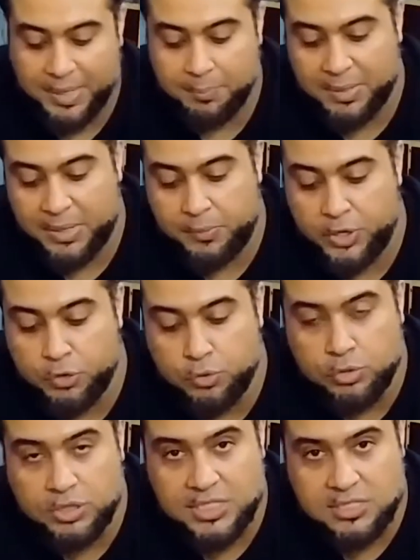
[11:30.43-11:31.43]
but due to
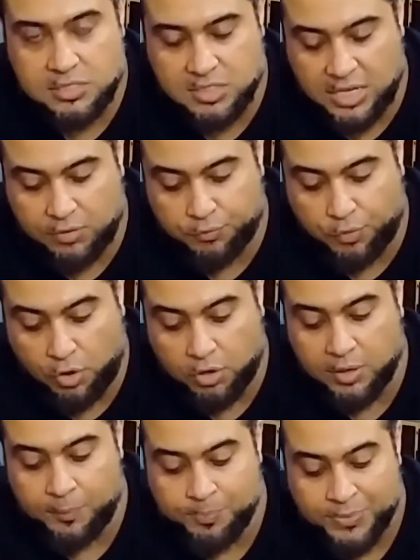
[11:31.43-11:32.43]
this thick fog,